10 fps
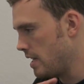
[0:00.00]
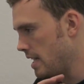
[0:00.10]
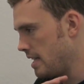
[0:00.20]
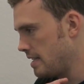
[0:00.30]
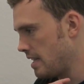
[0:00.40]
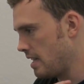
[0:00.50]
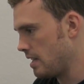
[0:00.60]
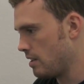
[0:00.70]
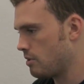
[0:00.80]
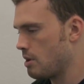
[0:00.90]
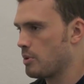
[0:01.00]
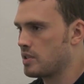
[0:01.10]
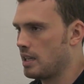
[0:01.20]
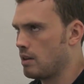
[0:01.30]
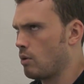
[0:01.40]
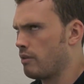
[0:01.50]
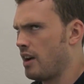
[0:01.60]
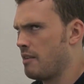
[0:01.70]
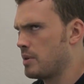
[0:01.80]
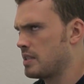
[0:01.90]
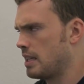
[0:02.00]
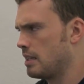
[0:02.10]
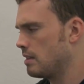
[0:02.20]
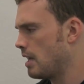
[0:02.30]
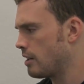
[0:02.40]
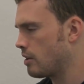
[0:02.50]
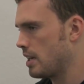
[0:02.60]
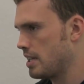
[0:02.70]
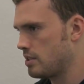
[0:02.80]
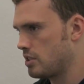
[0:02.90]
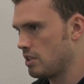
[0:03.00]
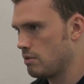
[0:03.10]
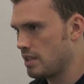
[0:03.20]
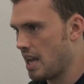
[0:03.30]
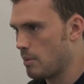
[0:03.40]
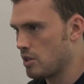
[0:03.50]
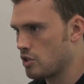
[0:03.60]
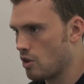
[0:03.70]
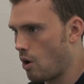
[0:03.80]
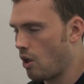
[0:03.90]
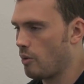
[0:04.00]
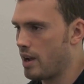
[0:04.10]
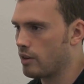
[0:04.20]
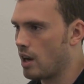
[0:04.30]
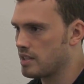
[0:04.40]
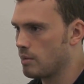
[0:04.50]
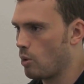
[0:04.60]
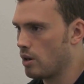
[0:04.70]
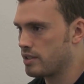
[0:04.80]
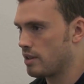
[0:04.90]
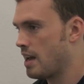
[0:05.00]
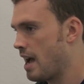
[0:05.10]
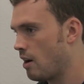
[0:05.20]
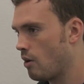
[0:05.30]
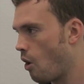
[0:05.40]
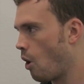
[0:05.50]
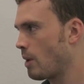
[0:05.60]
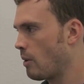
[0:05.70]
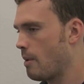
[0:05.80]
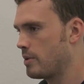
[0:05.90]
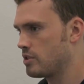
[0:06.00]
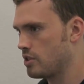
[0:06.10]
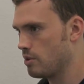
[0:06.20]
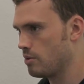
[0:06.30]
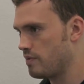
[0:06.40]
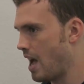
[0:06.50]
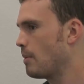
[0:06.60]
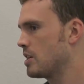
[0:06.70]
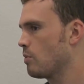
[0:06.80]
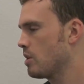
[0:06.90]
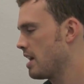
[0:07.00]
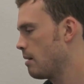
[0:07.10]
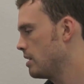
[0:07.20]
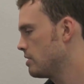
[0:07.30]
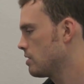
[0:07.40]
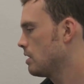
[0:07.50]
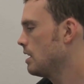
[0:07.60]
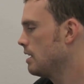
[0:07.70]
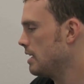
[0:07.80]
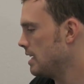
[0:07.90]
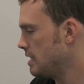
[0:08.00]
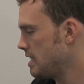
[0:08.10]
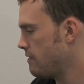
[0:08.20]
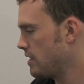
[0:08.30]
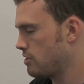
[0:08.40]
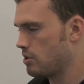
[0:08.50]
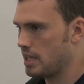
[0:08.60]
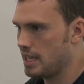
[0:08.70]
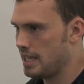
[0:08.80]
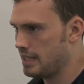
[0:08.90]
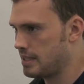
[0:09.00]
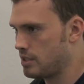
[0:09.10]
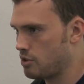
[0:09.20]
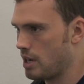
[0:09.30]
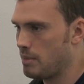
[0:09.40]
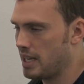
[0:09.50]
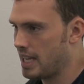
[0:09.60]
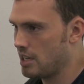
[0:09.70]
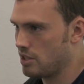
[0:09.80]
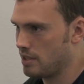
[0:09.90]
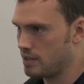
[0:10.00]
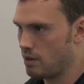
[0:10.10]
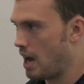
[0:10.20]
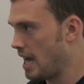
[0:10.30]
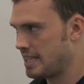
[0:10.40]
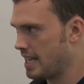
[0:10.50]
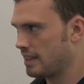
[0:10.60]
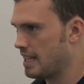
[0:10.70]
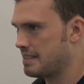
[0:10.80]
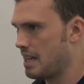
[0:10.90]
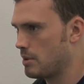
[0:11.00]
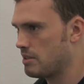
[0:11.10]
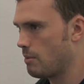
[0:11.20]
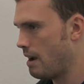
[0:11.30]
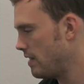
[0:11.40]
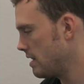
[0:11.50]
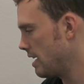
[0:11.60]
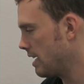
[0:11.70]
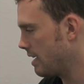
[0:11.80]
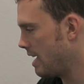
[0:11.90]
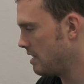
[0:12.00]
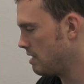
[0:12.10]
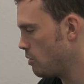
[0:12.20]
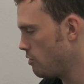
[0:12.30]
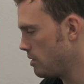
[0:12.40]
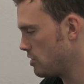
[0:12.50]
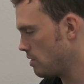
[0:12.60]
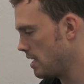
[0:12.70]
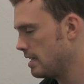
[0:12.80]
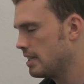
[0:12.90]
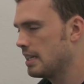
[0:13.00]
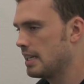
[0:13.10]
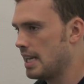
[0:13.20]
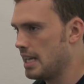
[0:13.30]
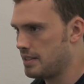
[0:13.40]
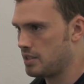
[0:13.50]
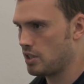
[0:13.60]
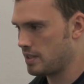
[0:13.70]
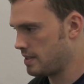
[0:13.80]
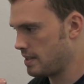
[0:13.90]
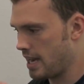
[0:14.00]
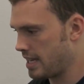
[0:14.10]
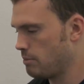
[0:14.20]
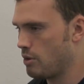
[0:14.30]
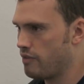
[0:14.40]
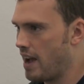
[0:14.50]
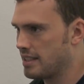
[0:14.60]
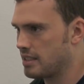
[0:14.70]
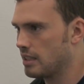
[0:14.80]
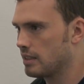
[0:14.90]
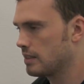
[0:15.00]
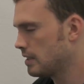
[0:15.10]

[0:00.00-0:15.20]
it is a 3% or 5% increase to damage all the way across the board. So now all my weapons do that much more damage. In the defense tree, it's straight mitigation, so I take less damage from everything. And in the movement tree, it's just I can move faster.